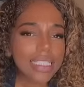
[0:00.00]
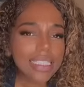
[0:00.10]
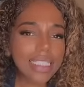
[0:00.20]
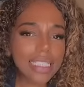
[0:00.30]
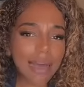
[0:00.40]

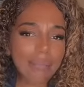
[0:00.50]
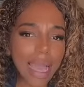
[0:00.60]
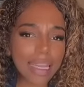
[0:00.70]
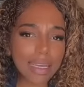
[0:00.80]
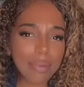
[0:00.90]

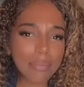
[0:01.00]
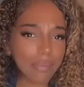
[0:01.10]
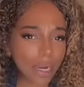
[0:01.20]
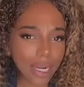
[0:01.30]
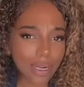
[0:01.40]
Somebody could be
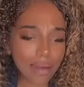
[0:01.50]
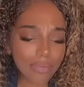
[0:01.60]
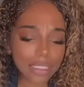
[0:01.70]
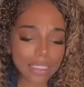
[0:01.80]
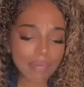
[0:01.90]
breaking up
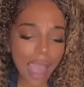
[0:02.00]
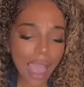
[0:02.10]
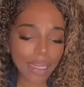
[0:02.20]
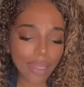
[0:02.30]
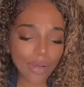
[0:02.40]
with
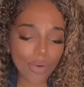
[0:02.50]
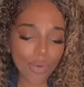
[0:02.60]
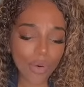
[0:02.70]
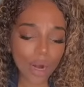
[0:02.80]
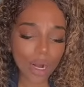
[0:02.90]
somebody
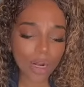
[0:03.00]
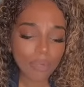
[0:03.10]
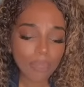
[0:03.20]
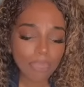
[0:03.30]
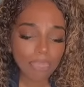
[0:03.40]

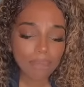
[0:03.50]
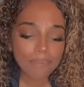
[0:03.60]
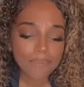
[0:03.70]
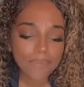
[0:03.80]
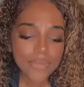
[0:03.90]
or...
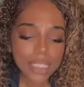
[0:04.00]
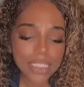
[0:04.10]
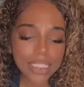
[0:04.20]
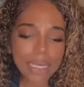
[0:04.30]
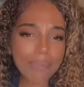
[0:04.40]

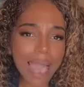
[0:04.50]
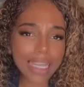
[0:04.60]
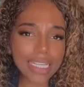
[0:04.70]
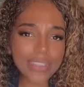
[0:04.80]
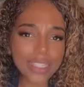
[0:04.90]

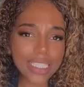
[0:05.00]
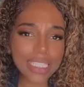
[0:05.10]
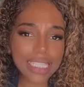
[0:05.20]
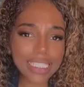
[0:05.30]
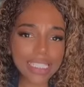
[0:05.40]
Somebody is
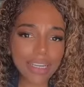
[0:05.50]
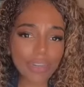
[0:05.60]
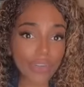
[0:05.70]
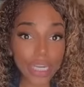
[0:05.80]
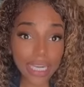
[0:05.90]
resisting
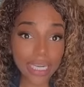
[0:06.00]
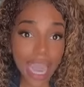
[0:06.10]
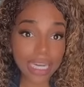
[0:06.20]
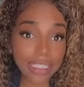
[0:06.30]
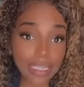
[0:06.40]

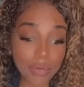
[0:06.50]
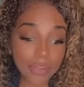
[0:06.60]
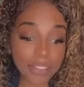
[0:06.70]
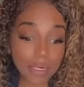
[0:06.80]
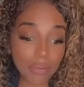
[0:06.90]
reconnecting
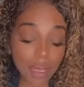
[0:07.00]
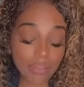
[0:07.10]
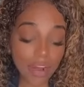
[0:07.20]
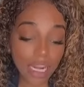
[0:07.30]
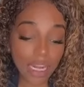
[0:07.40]
with
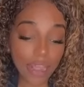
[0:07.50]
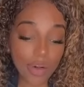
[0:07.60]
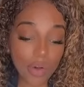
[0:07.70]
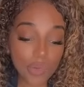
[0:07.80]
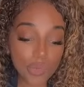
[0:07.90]
someone right
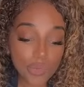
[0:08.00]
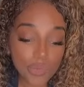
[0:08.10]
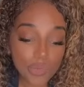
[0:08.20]
now.